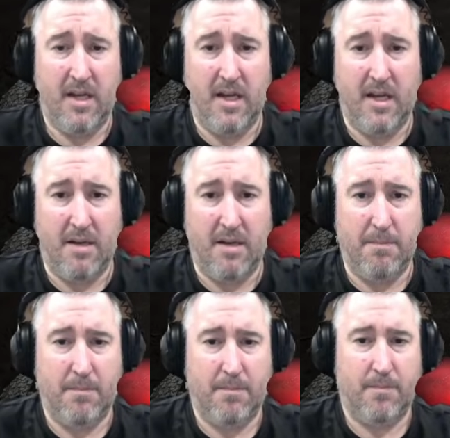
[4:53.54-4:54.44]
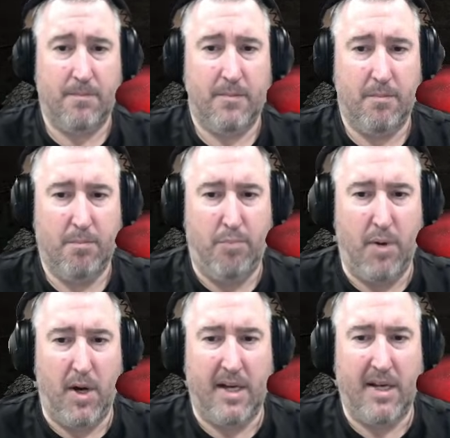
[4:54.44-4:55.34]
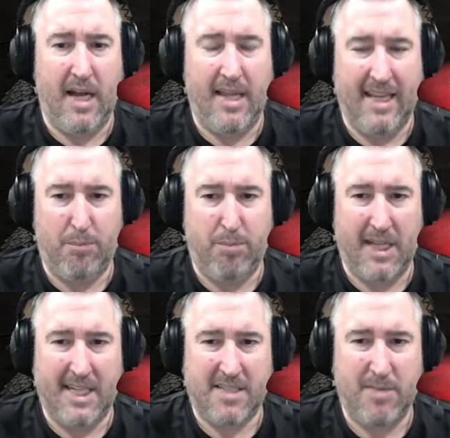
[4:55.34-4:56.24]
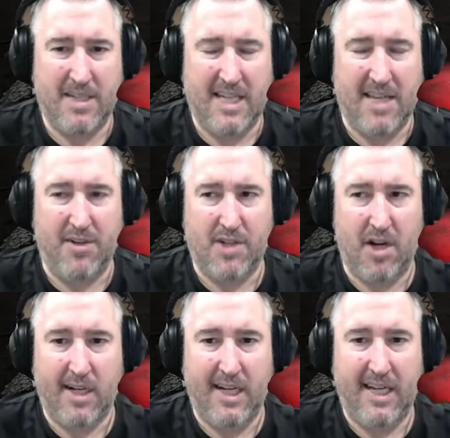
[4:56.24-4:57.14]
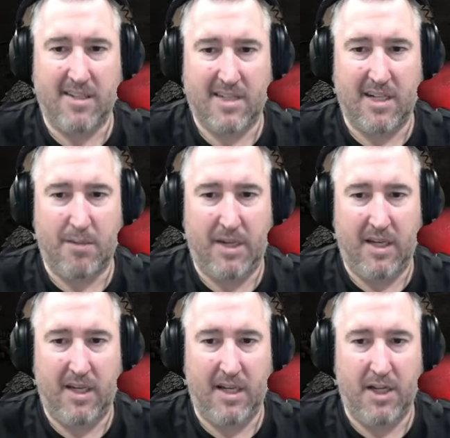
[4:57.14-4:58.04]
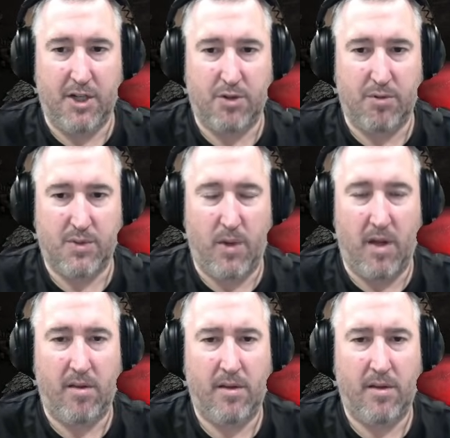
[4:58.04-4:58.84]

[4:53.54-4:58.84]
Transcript: Um, but I think placement and their targeting is going to be an issue as well.